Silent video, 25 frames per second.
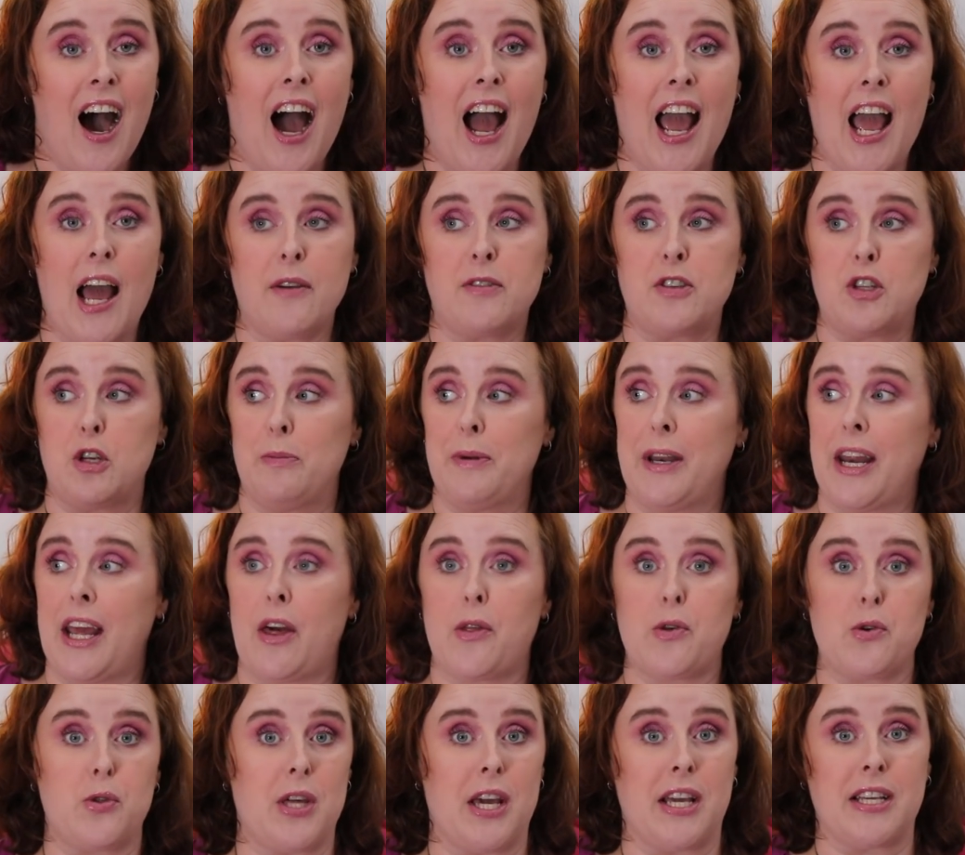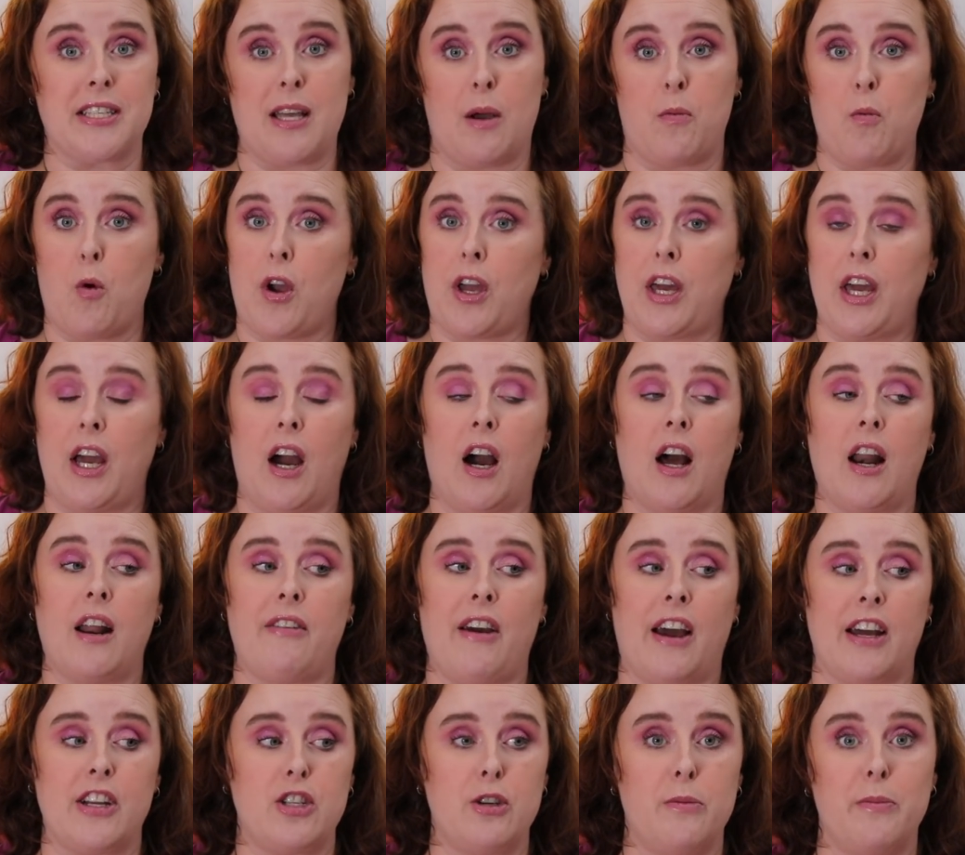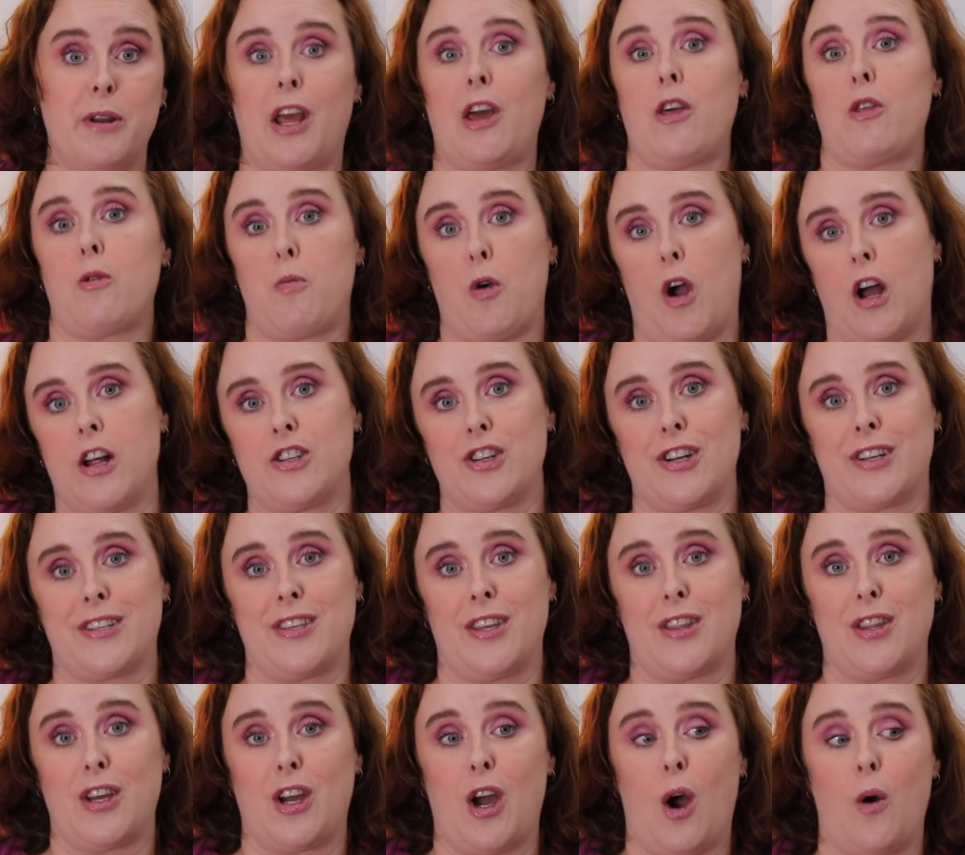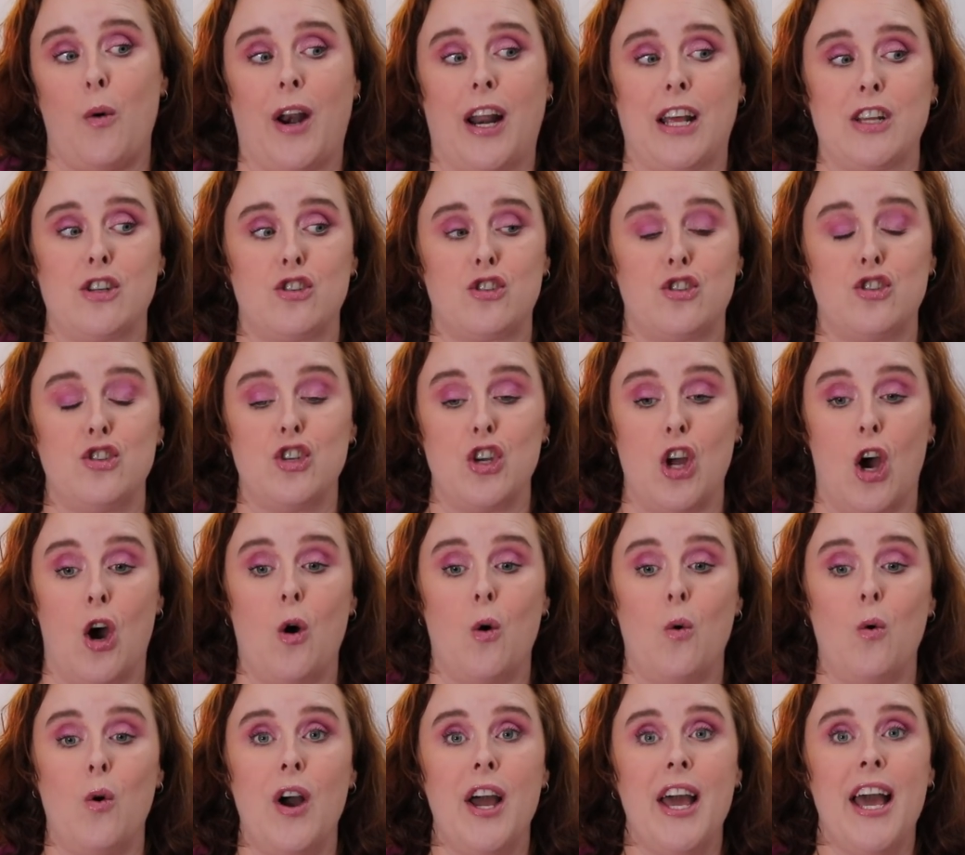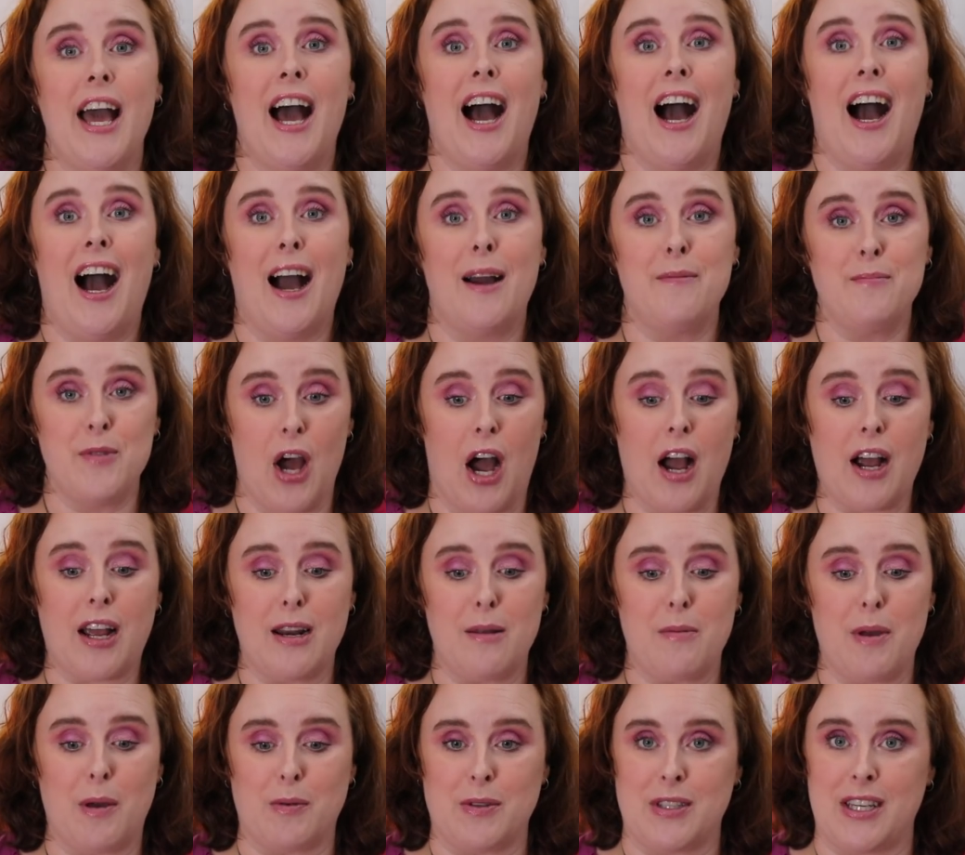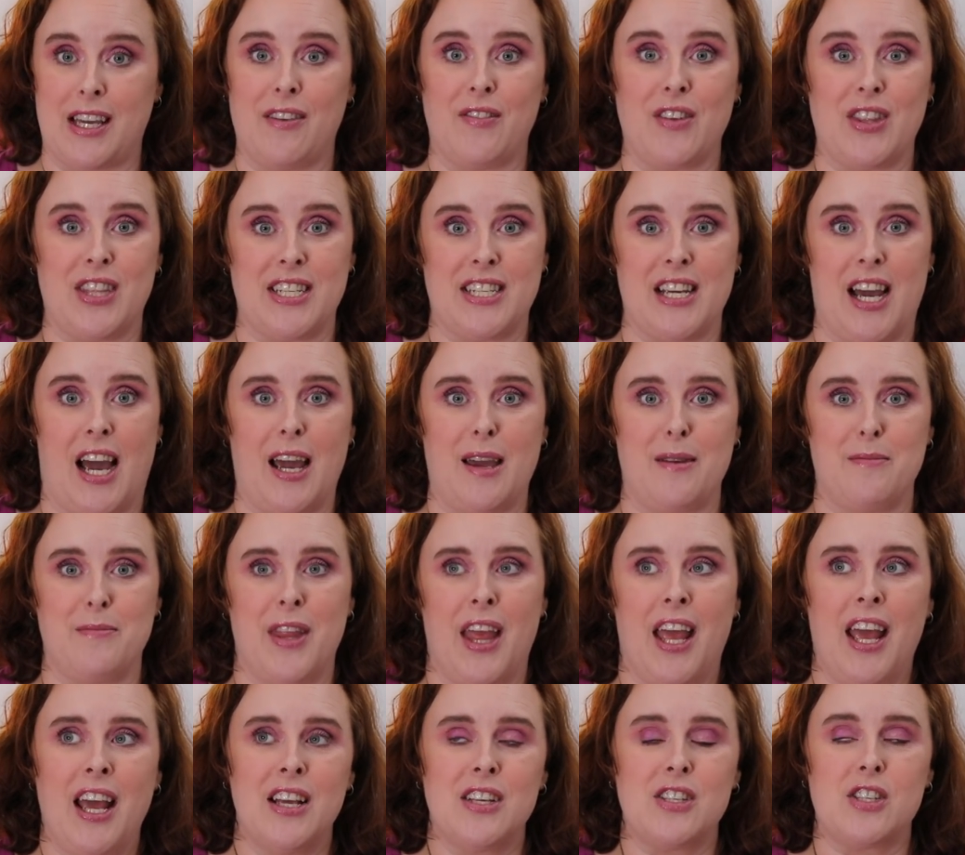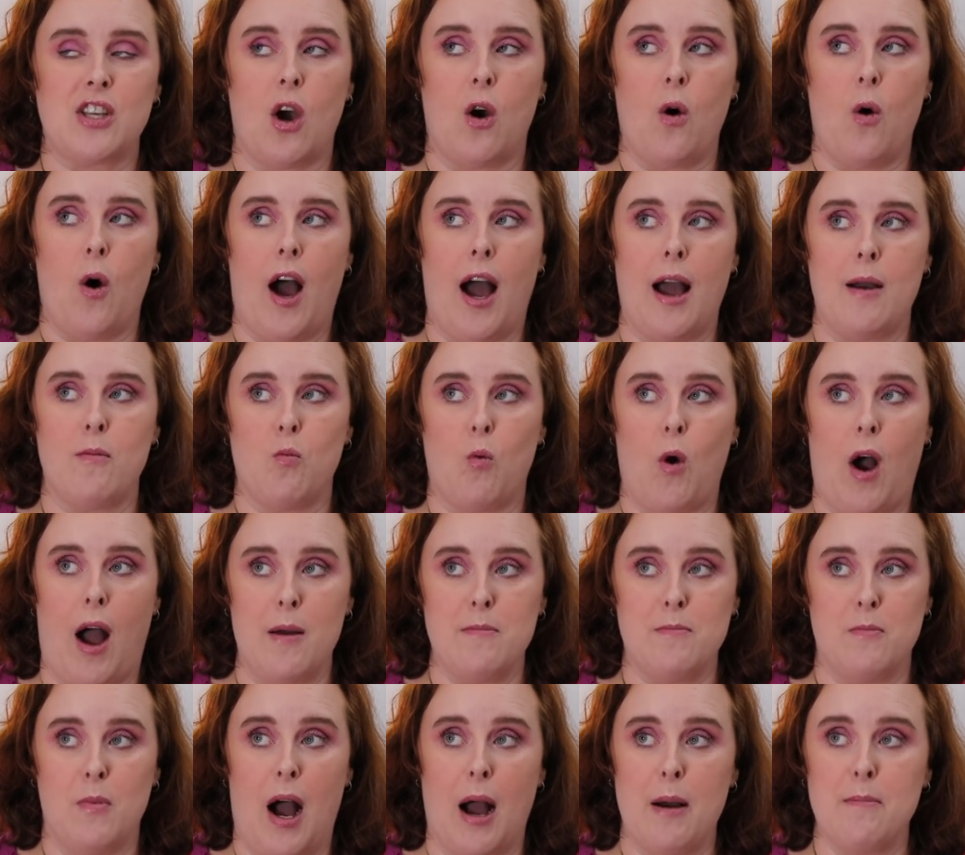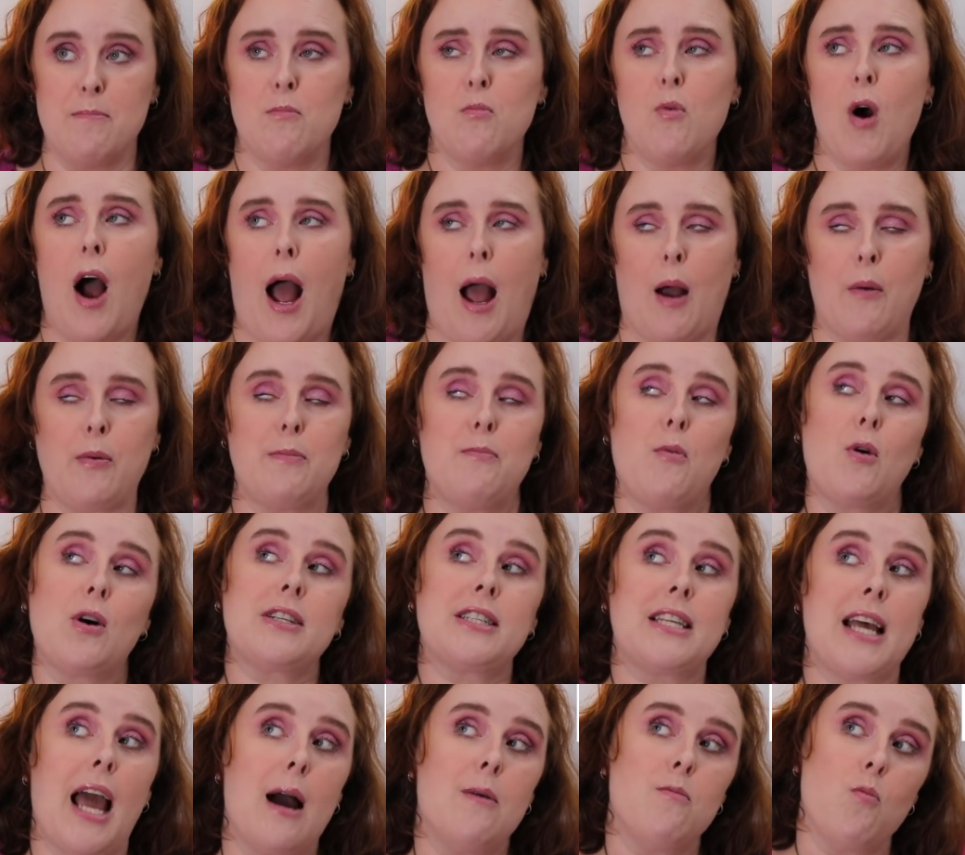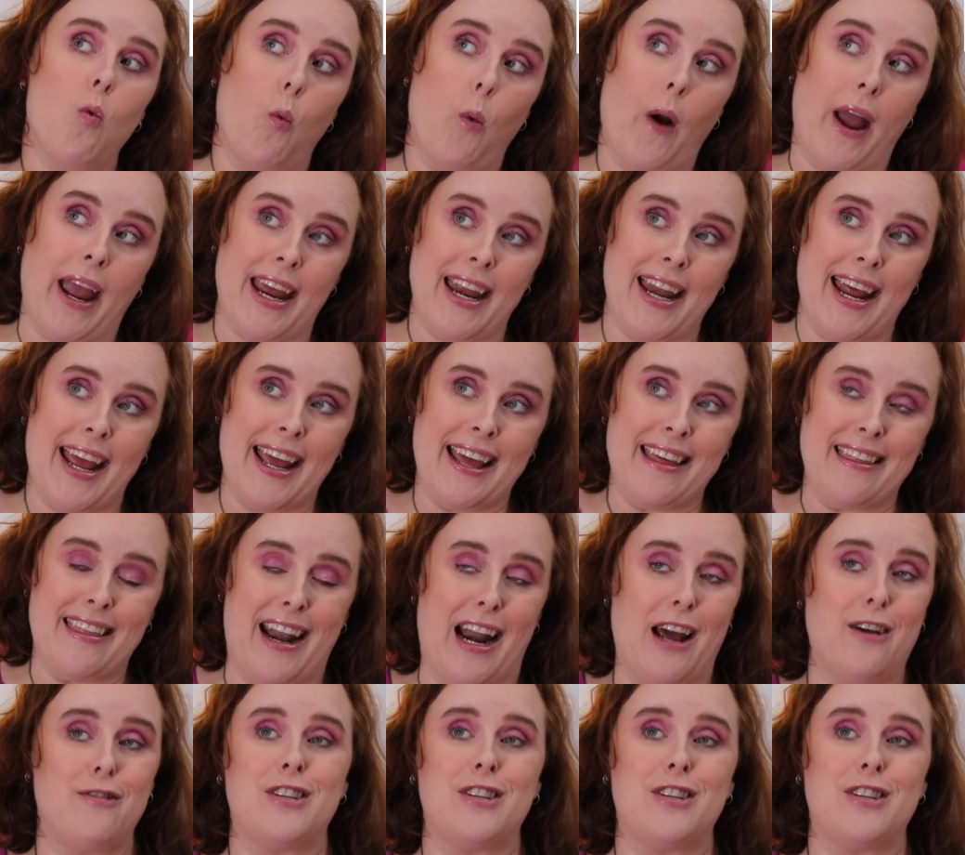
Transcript: I have too many other things I'm working on. I've had too many other projects on the go, and I just know I'm not going to be able to give it the time. So I'm, I'm, I'm, I would more say I'm waiting than